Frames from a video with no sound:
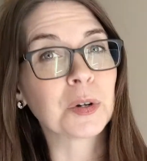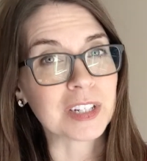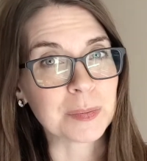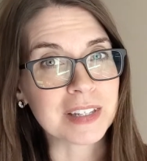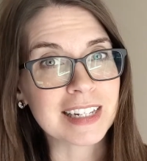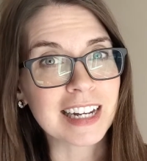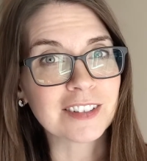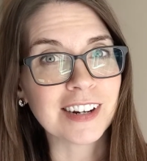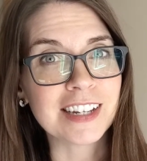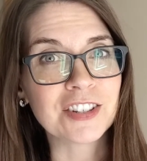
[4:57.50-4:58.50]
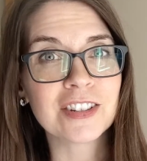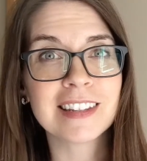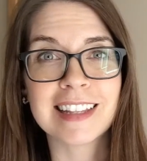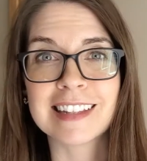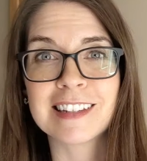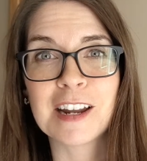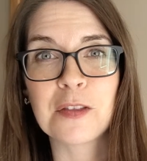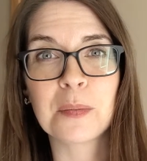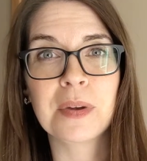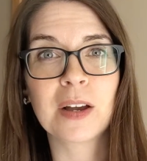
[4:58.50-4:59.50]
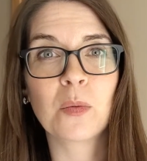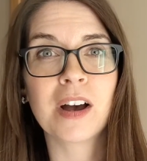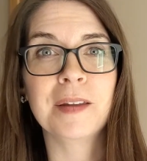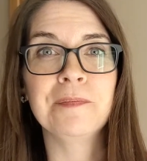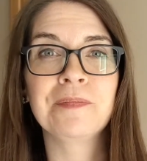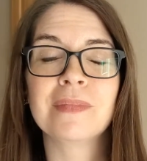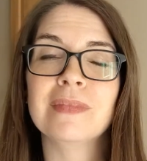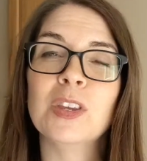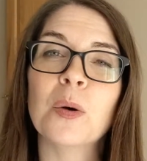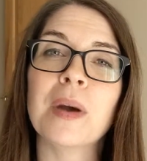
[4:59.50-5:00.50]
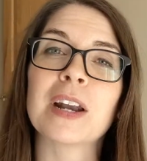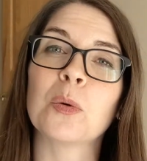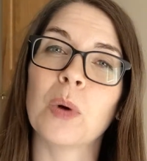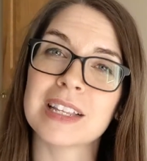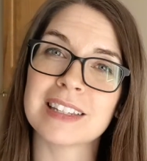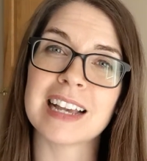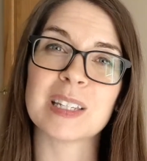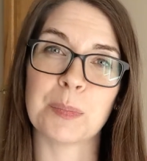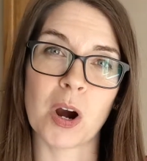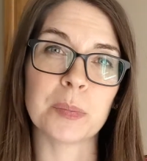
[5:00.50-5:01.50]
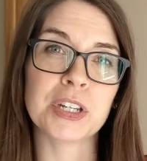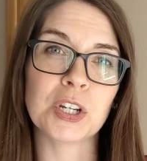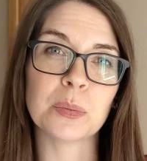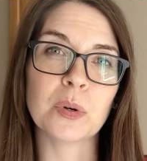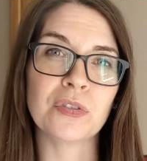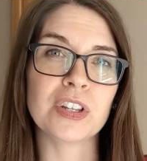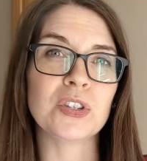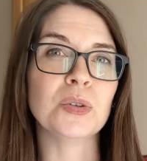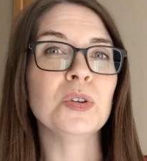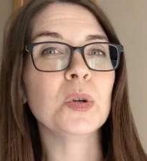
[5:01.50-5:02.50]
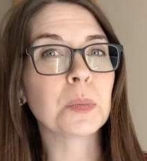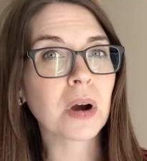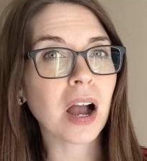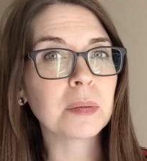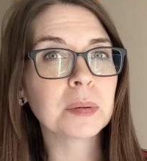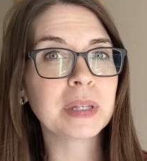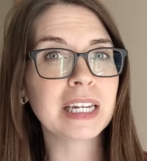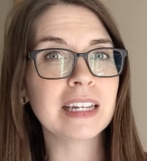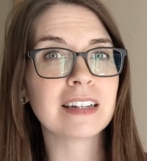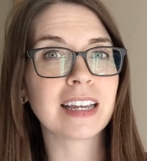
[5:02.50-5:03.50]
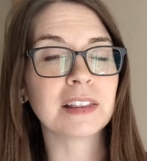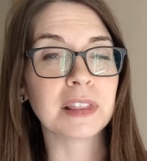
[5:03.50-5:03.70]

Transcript: Christmas decorations, that's another big one. No matter what size apartment you're moving to, you probably need to